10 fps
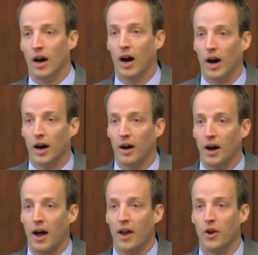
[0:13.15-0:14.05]

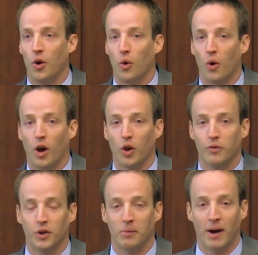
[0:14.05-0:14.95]
Uh, I know all
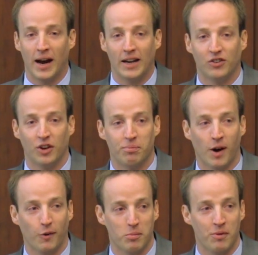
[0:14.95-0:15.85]
of your minds have
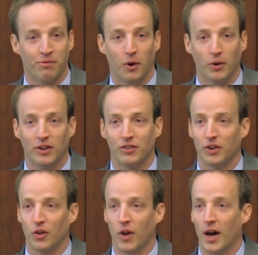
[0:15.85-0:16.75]
probably been
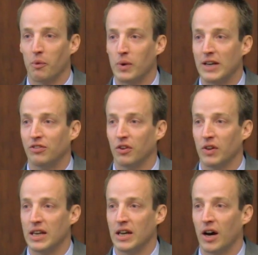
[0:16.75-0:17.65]
focused a lot
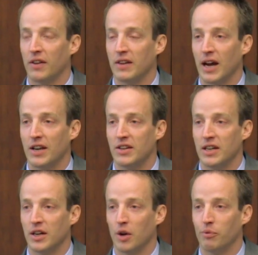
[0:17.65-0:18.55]
recently on the
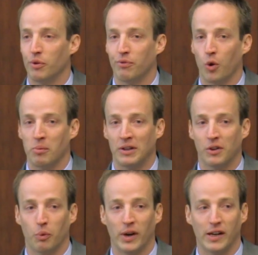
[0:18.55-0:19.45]
idea of reforming
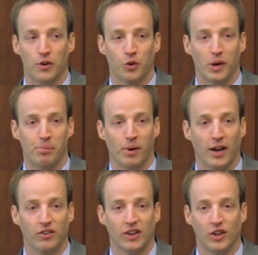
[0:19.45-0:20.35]
the regulatory
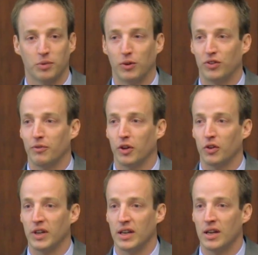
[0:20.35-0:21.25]
process,
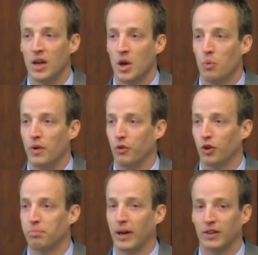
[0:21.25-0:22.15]
specifically with
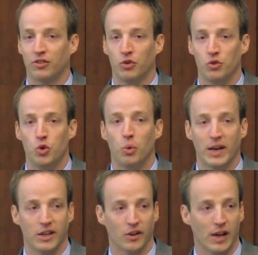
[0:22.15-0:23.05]
respect to new
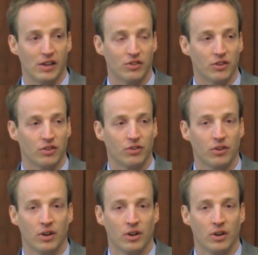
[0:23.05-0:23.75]
regulations,